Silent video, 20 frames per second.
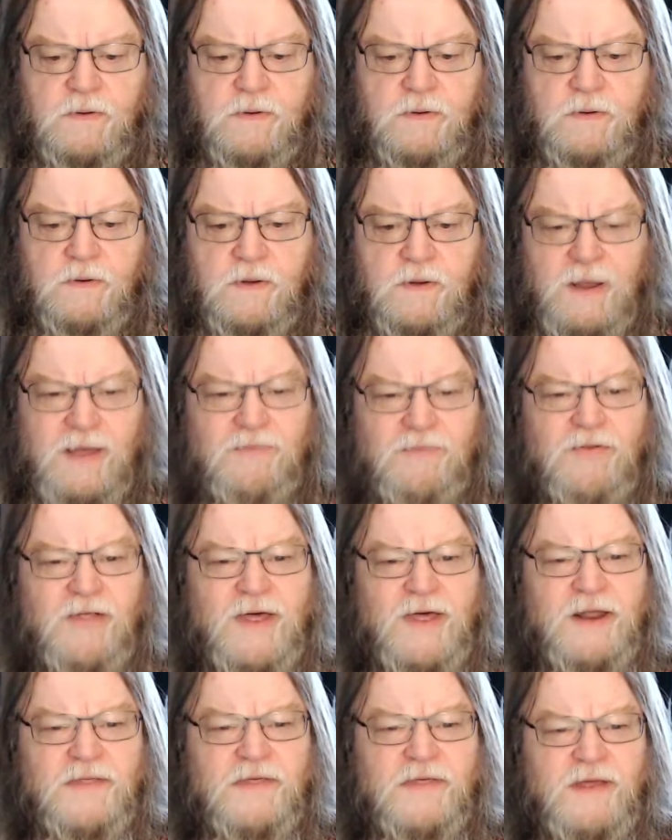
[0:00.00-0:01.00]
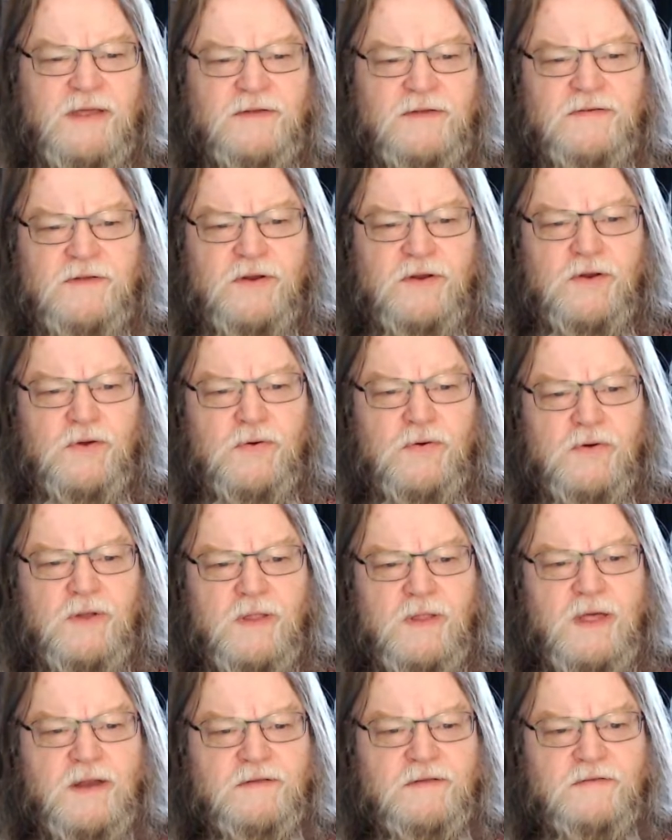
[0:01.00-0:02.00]
lot of things to do and a
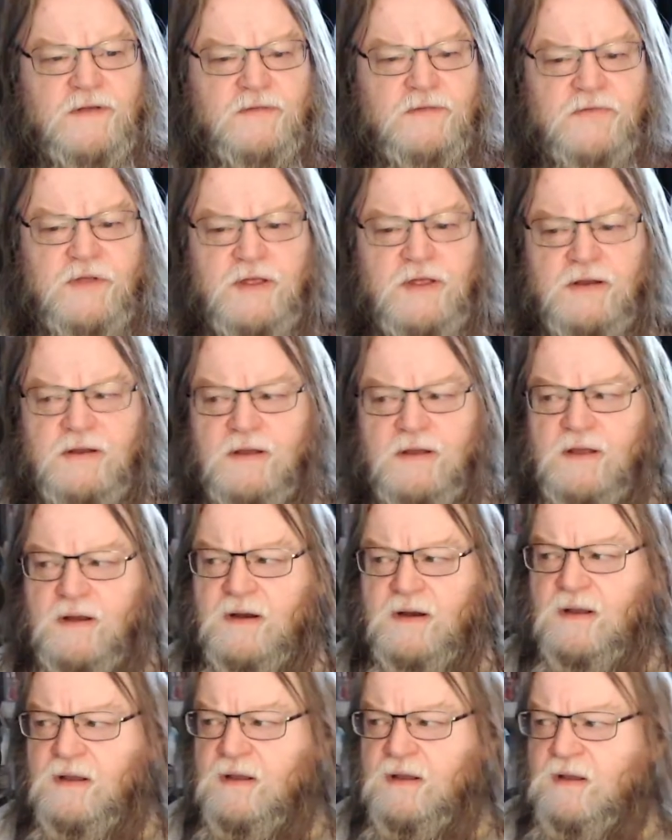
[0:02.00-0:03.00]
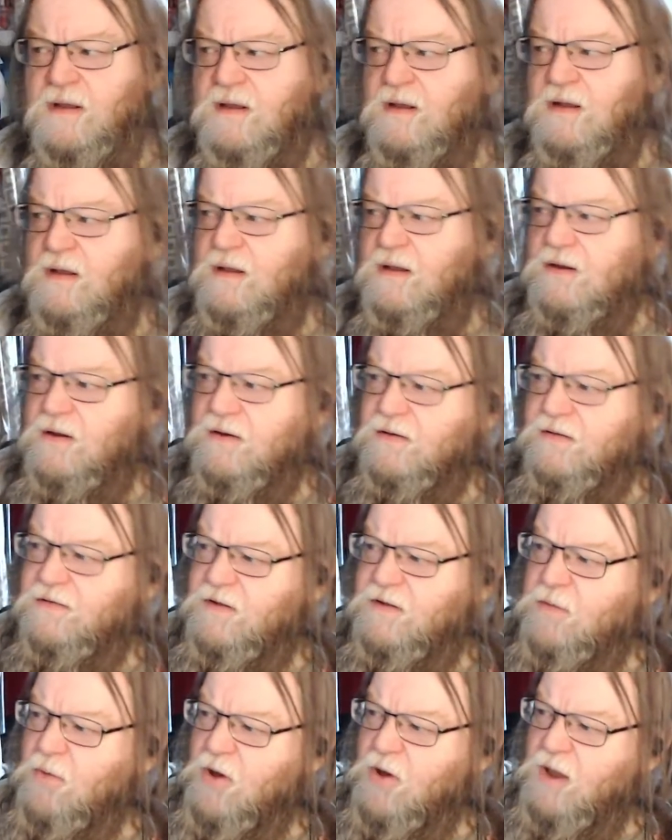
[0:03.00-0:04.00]
lot of stuff to get done. You can see
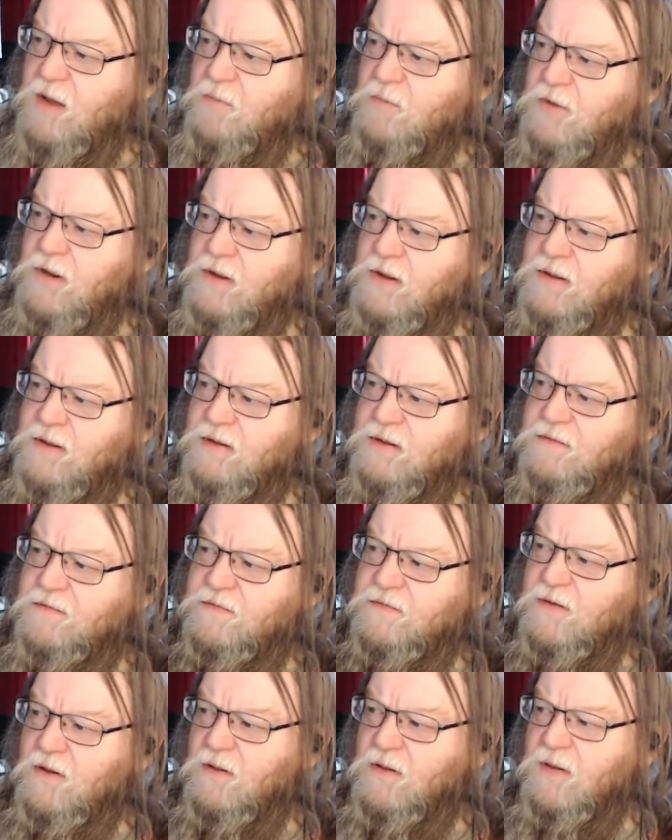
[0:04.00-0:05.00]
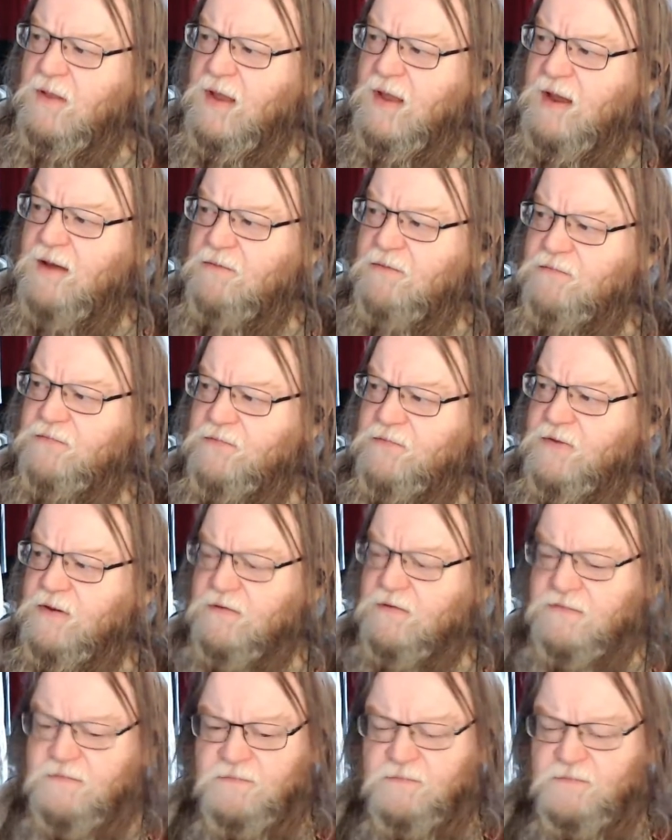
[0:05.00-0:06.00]
behind me that still have
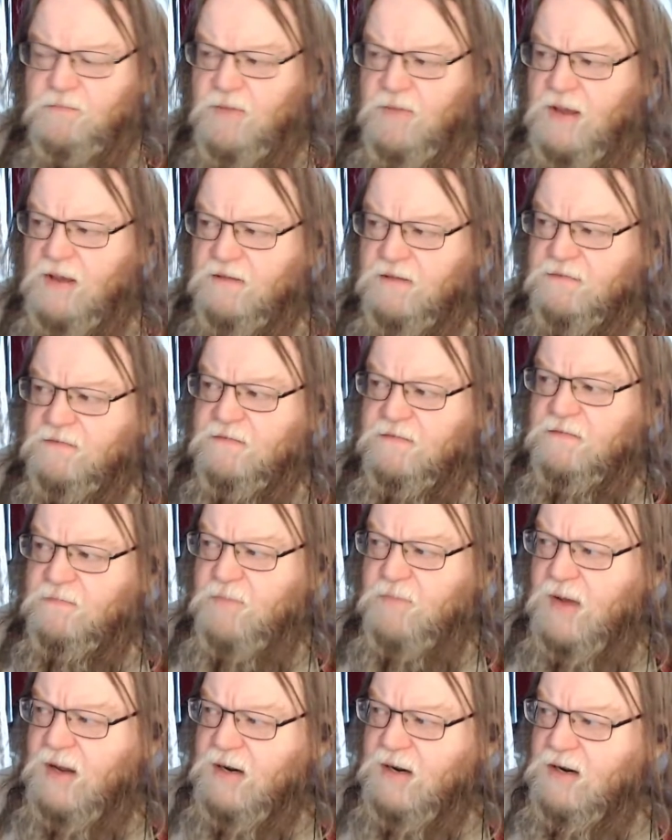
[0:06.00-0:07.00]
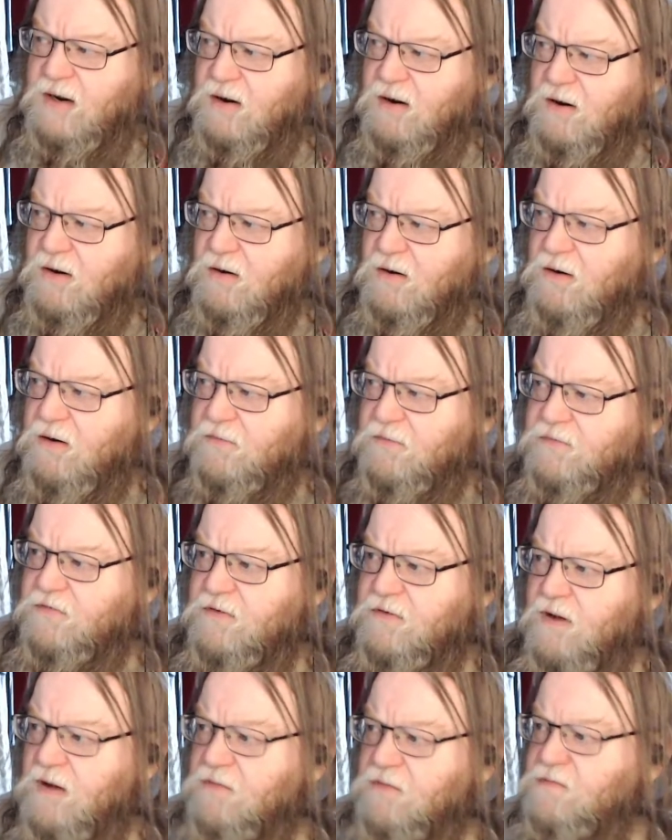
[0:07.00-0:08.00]
this mess back here of
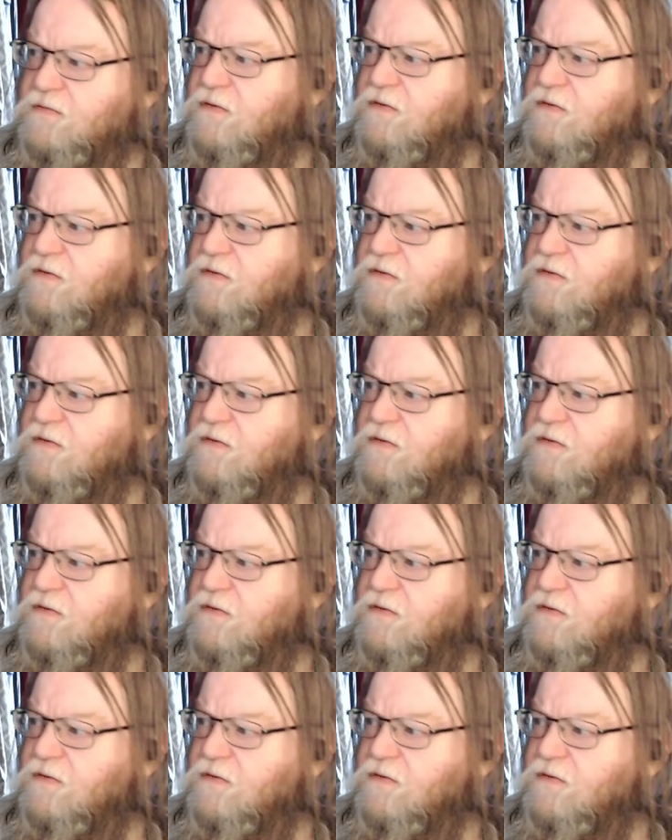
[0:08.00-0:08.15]
stuff.